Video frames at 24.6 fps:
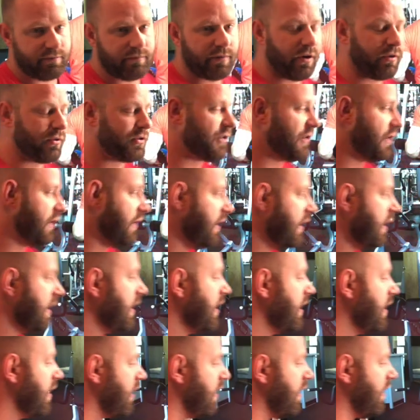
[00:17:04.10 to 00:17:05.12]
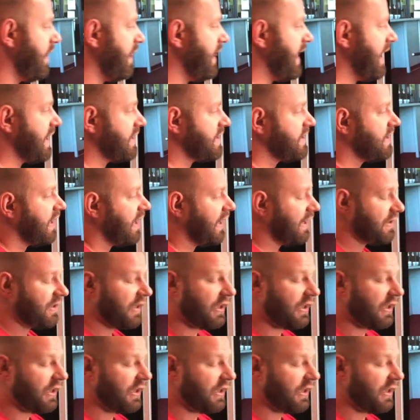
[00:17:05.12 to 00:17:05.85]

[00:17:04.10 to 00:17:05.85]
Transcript: of motion on that side.